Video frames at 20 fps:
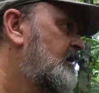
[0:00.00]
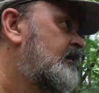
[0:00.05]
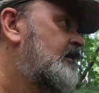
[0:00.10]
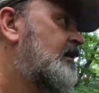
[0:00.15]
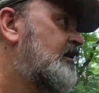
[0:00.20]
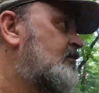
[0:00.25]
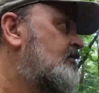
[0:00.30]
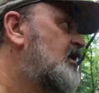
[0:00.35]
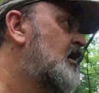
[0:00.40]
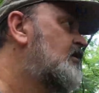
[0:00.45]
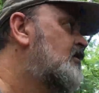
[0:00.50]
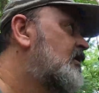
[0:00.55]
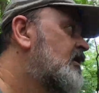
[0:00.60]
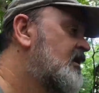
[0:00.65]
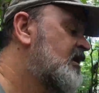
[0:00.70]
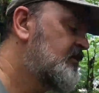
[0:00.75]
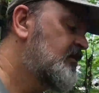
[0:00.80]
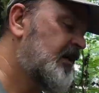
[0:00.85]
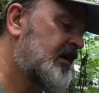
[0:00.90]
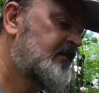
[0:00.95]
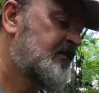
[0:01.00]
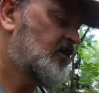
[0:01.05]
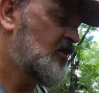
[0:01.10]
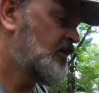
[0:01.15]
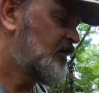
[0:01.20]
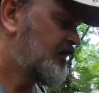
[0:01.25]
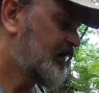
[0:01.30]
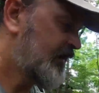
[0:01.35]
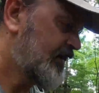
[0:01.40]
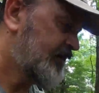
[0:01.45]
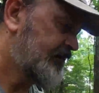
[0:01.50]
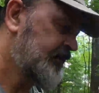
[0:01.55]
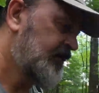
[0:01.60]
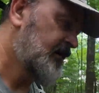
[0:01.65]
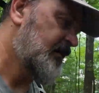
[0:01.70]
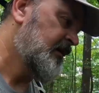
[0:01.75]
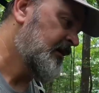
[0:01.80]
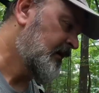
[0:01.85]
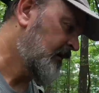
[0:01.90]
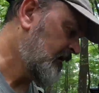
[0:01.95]
Now, I'm not one of these people who thinks
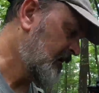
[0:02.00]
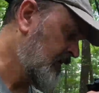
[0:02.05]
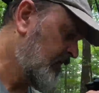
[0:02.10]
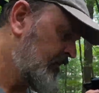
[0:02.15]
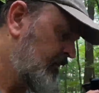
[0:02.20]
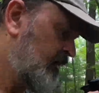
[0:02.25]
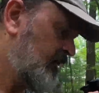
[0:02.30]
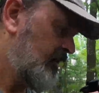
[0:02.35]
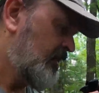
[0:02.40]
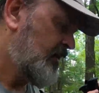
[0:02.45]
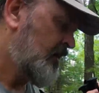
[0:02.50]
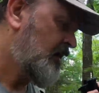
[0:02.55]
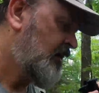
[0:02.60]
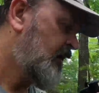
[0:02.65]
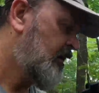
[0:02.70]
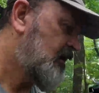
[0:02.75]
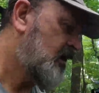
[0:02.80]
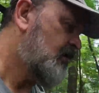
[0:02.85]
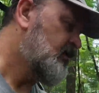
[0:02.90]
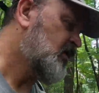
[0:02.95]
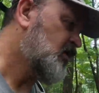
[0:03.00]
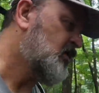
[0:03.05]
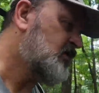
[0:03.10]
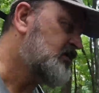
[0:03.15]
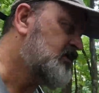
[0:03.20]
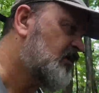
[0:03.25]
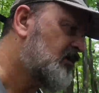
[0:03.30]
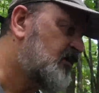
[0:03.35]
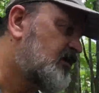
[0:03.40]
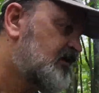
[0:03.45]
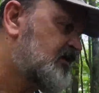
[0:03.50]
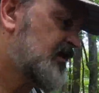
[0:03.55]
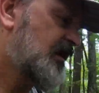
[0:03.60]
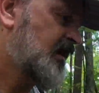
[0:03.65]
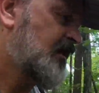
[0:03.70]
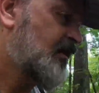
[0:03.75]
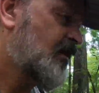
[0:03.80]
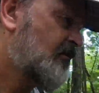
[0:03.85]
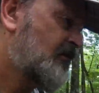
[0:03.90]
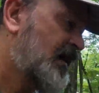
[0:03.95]
that chemicals on your
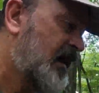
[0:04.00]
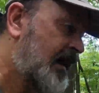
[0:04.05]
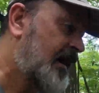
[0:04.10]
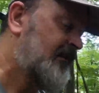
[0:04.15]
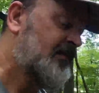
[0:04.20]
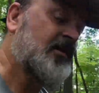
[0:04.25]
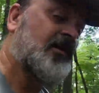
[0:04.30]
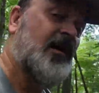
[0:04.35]
skin are bad,